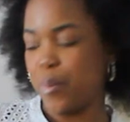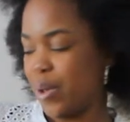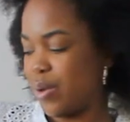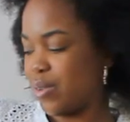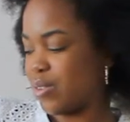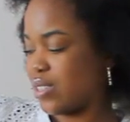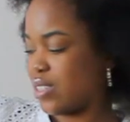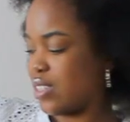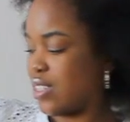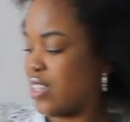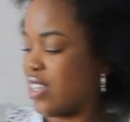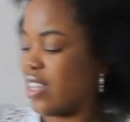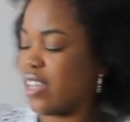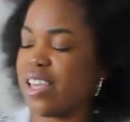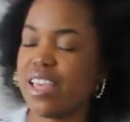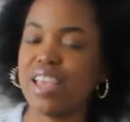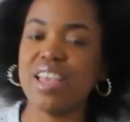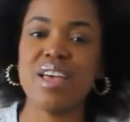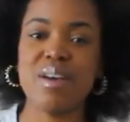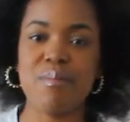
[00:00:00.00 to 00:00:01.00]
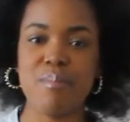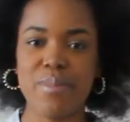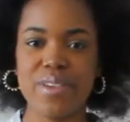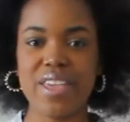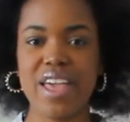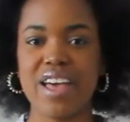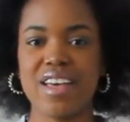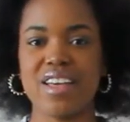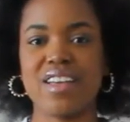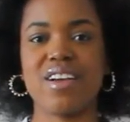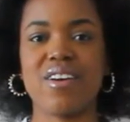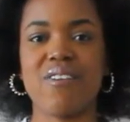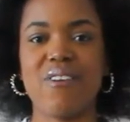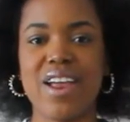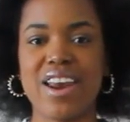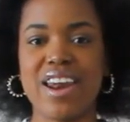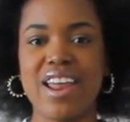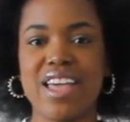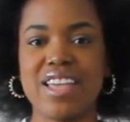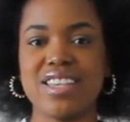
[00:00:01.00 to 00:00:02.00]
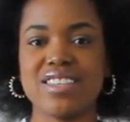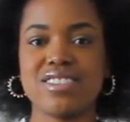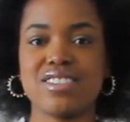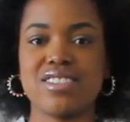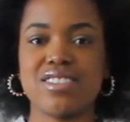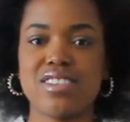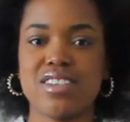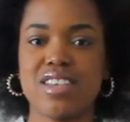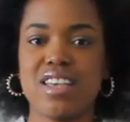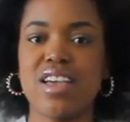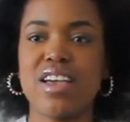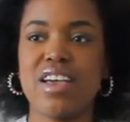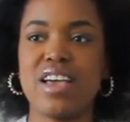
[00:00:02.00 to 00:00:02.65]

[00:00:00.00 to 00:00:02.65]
belt. But yeah, quite nice.